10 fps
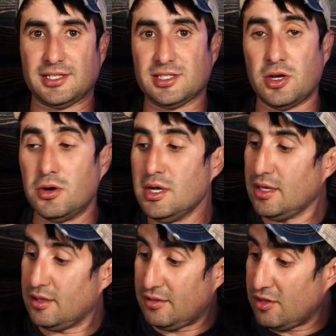So
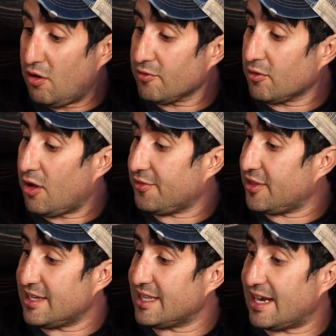the overall
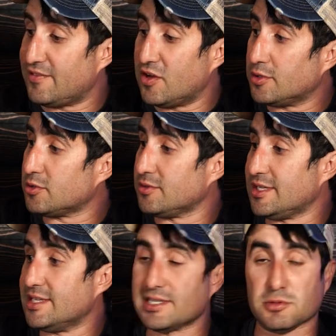thing that I've noticed with
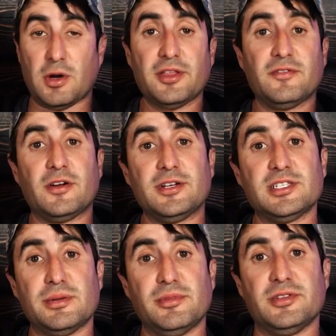these is while they're very
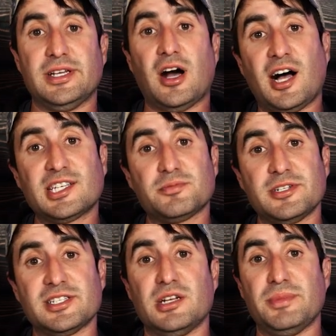similar, the
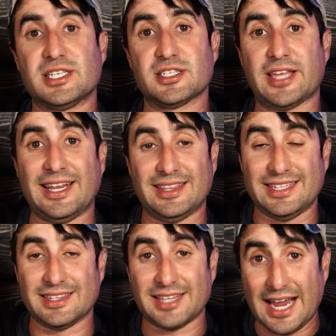Osprey is going to be
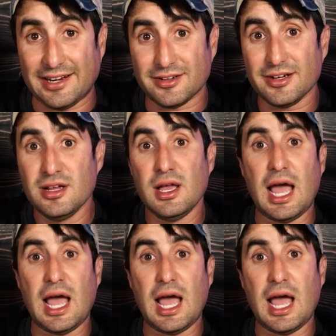slightly lighter.